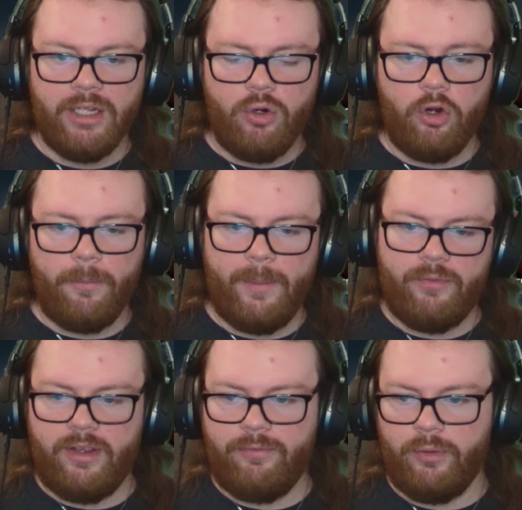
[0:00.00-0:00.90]
Or maybe
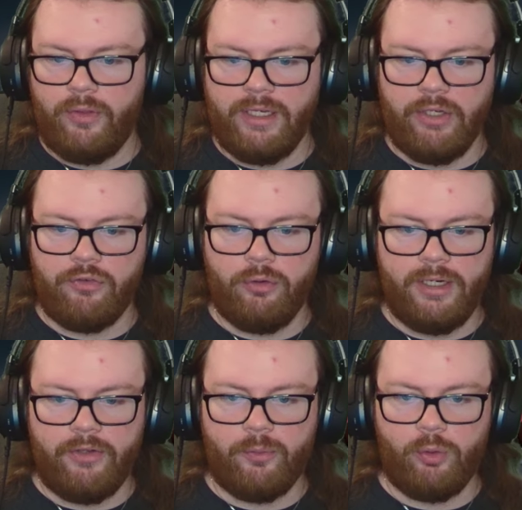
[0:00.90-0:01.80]
if I feel the need to, I'll
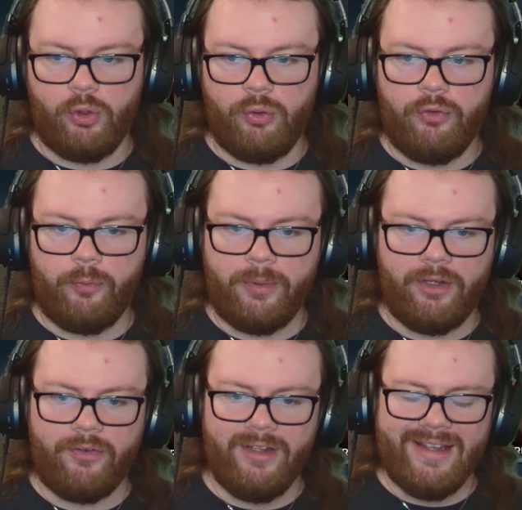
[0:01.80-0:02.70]
get some Chronos, but